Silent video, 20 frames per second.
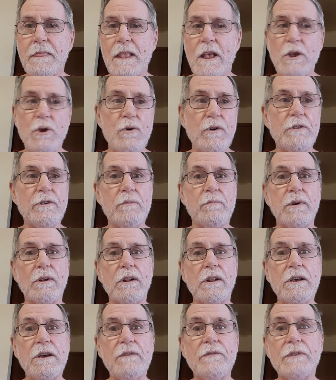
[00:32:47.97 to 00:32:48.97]
You either
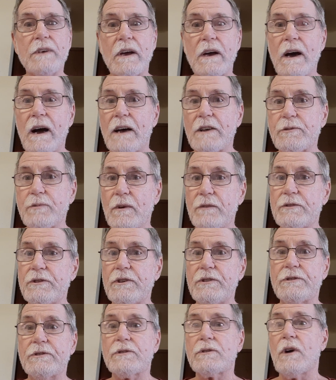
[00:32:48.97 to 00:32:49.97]
believed the gospel of
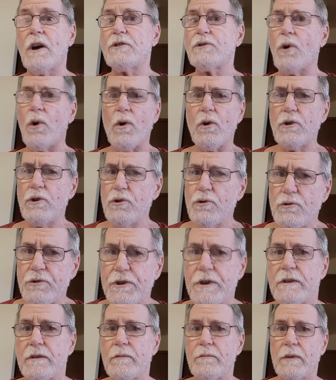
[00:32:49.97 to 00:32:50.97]
Jesus Christ or you
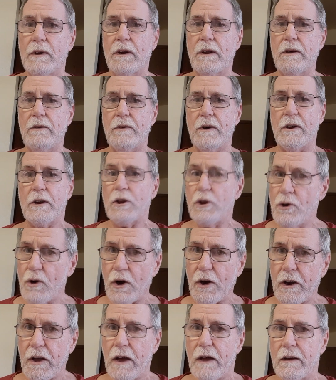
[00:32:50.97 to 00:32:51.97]
didn't believe it. You're
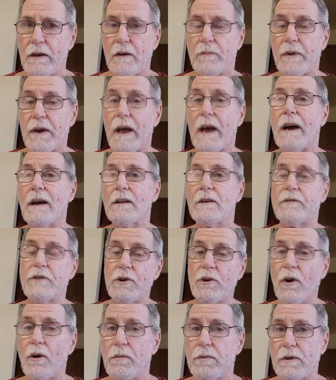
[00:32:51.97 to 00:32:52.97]
going to end up in hell if you
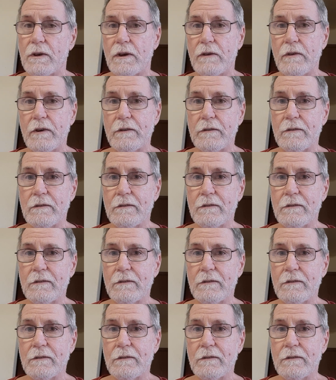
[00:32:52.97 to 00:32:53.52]
don't believe it.